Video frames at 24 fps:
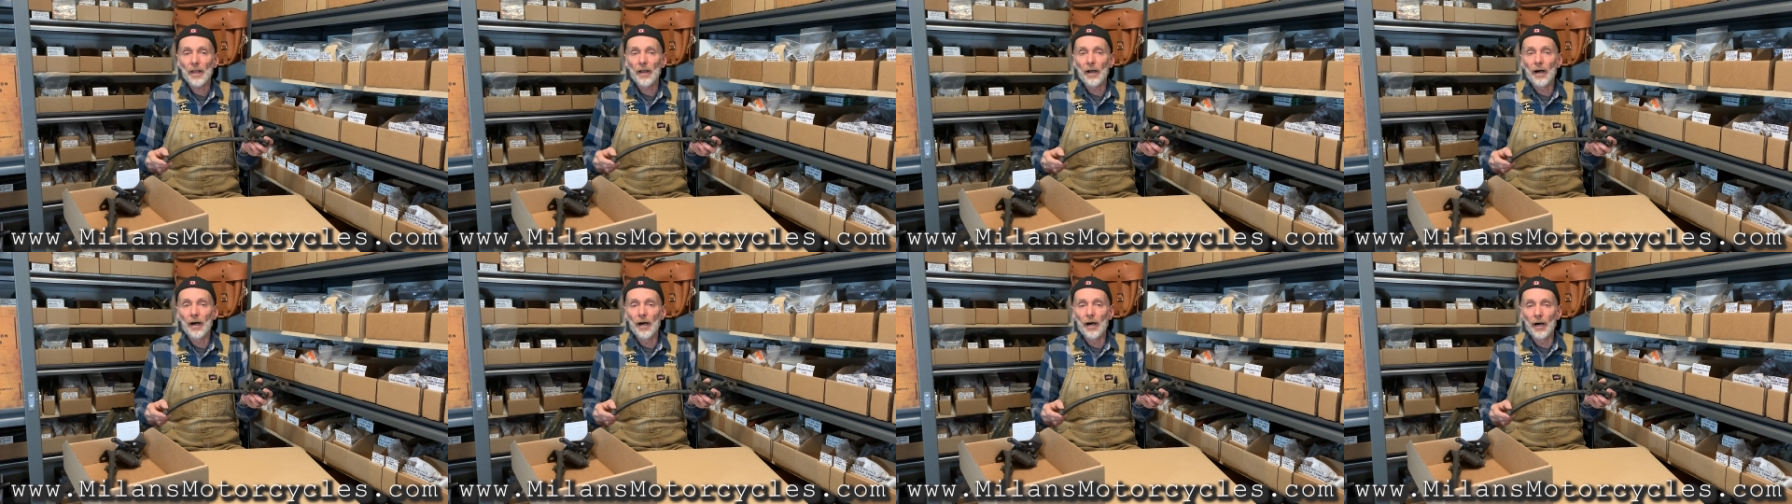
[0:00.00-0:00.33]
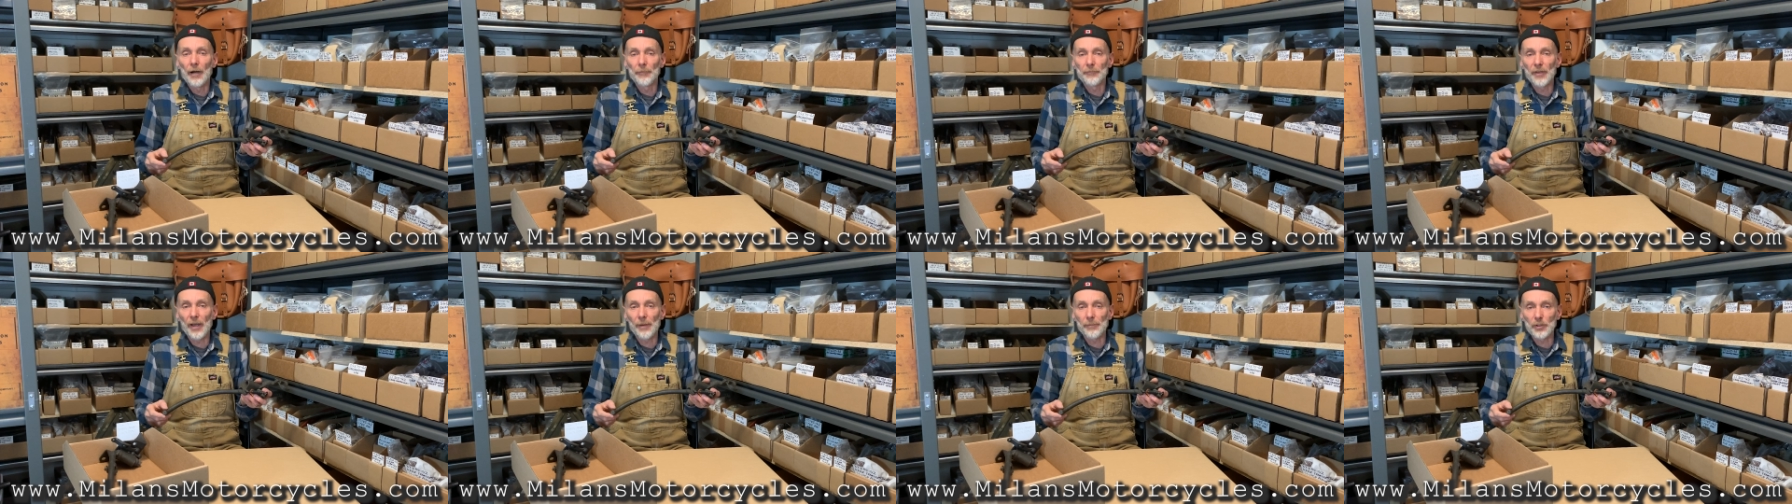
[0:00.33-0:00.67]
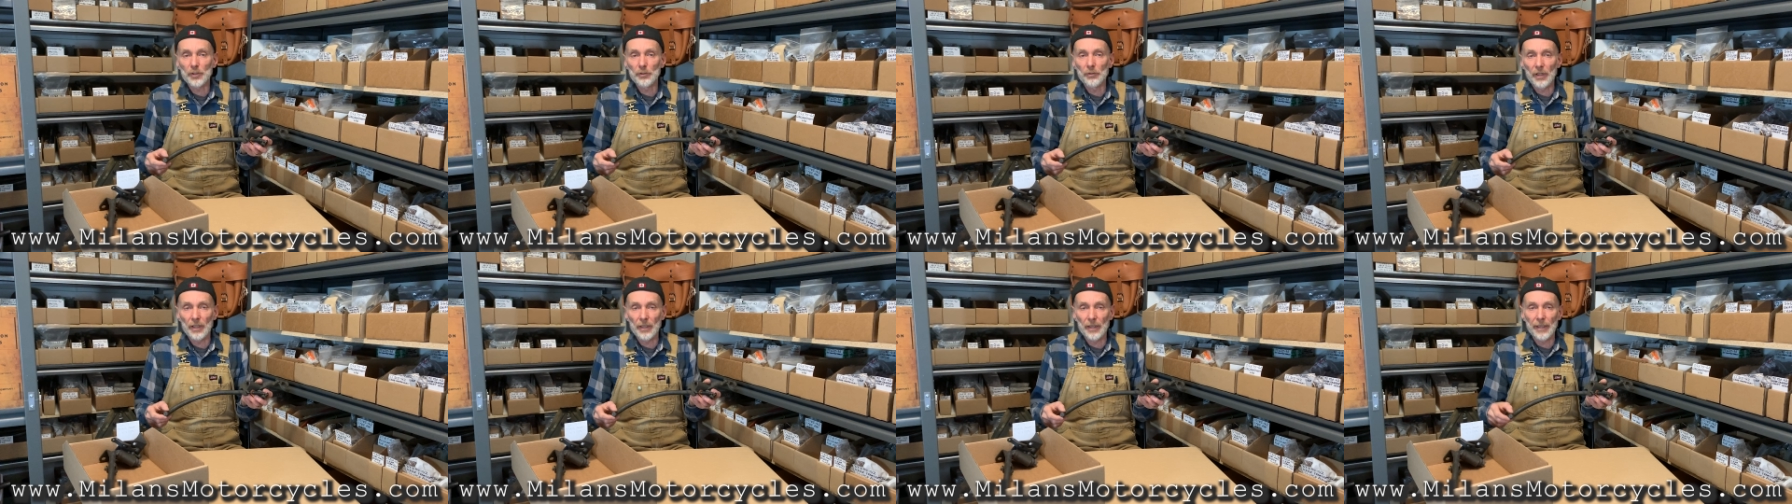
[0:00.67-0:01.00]

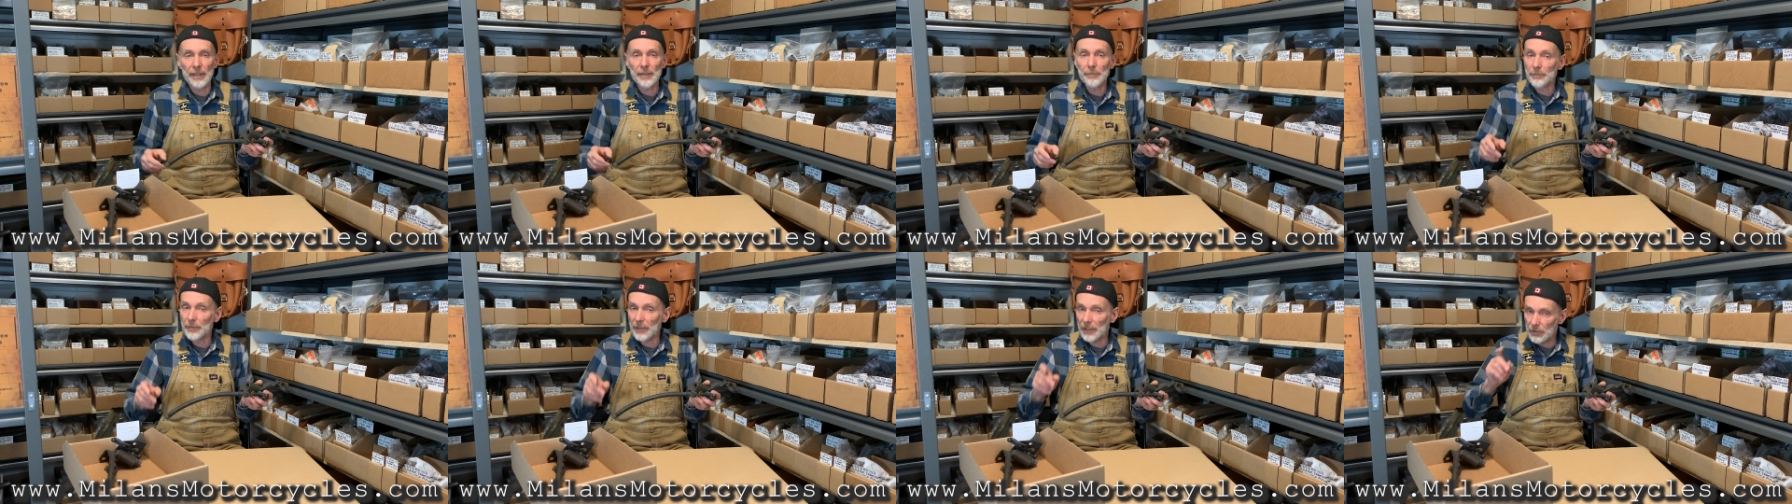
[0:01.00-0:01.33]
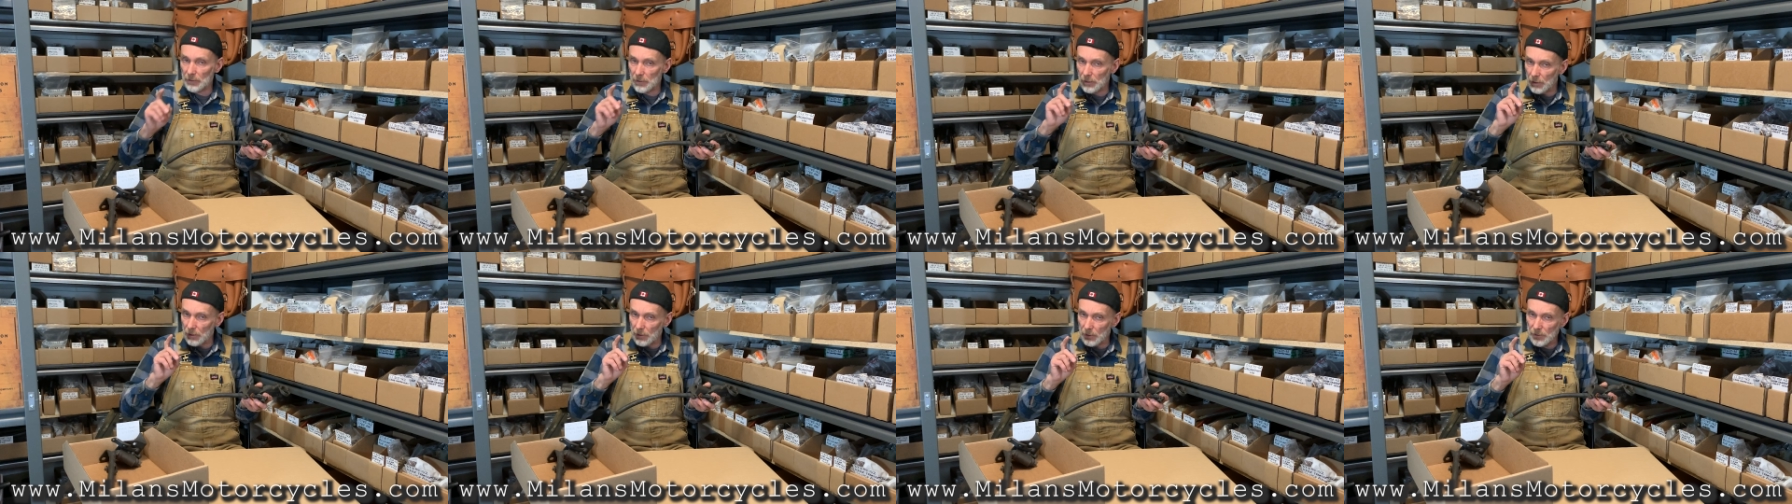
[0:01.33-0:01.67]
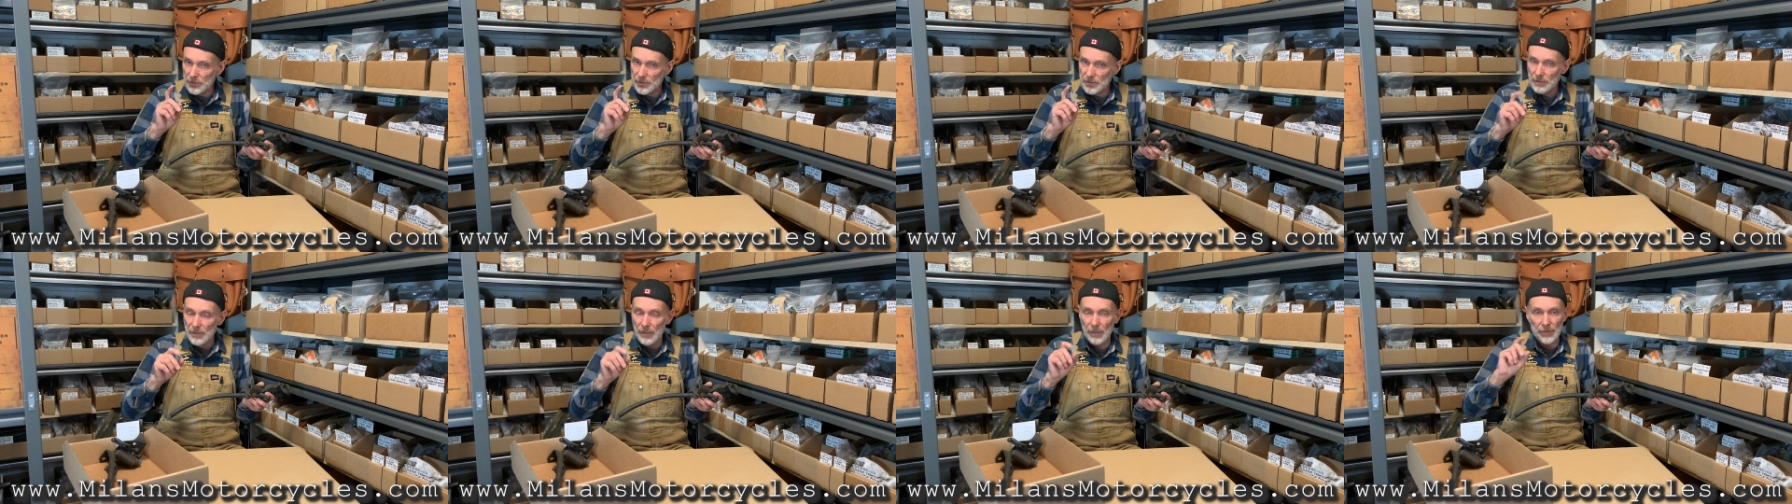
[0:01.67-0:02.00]
WLA,
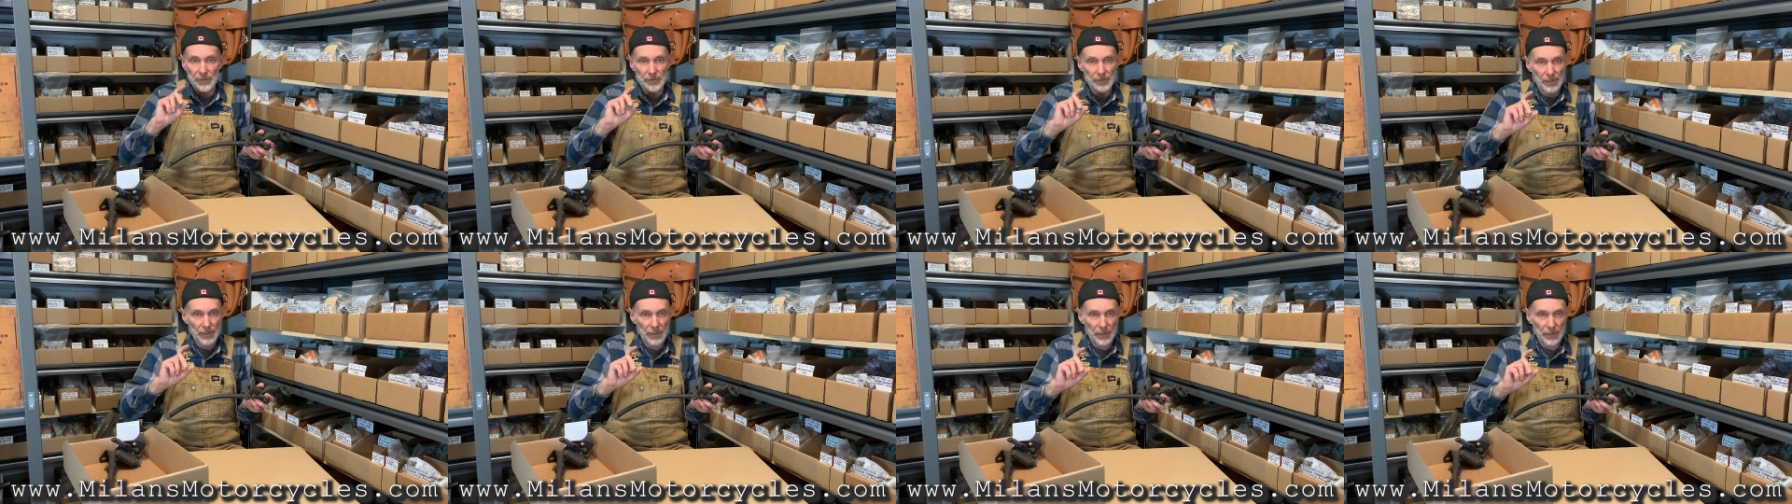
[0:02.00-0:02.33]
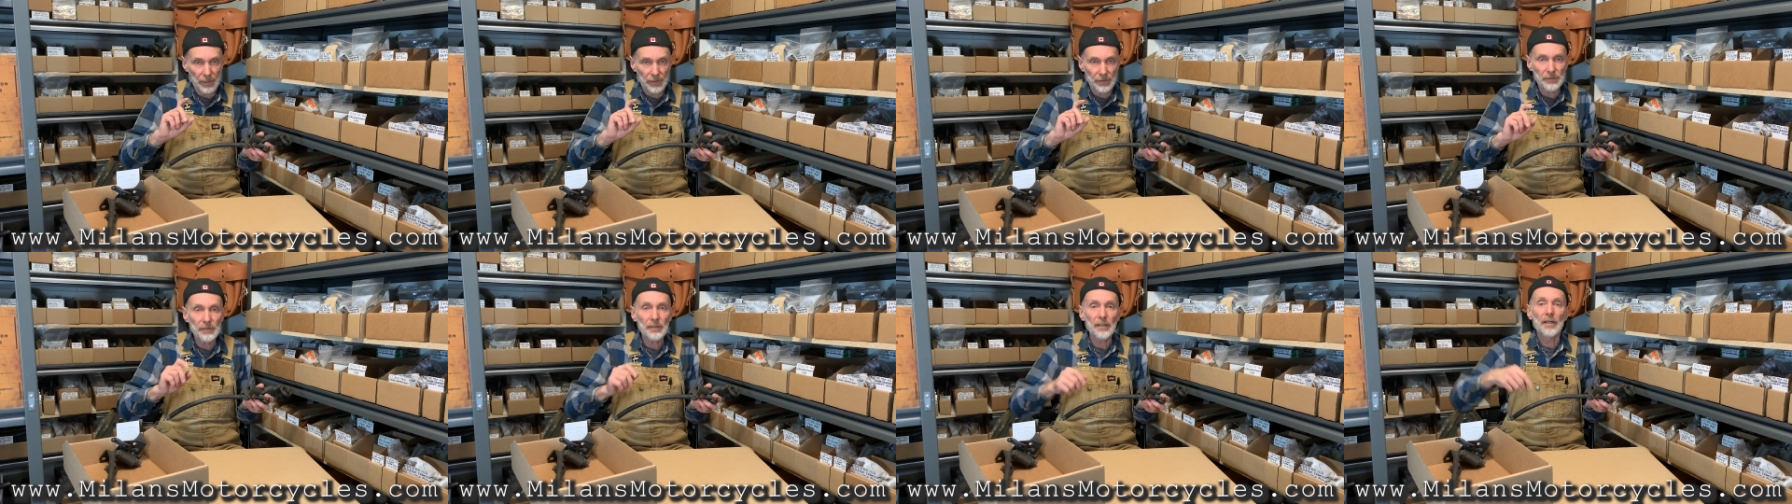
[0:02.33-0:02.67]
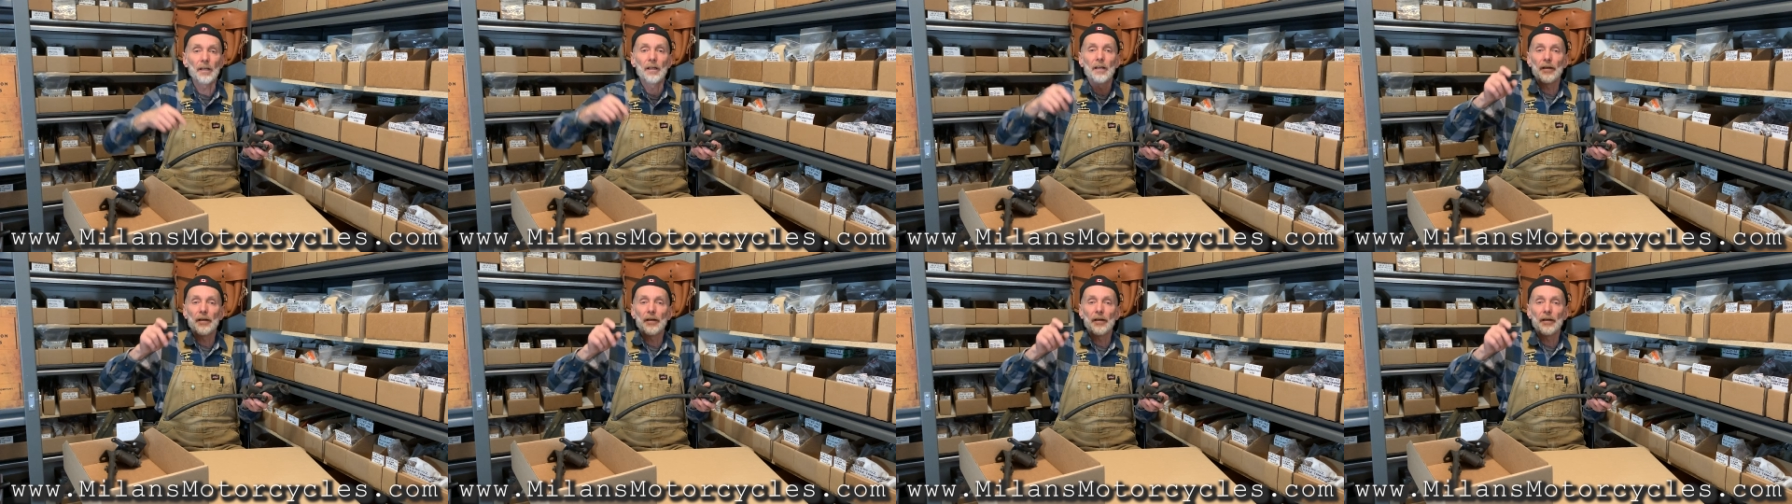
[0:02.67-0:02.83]
because again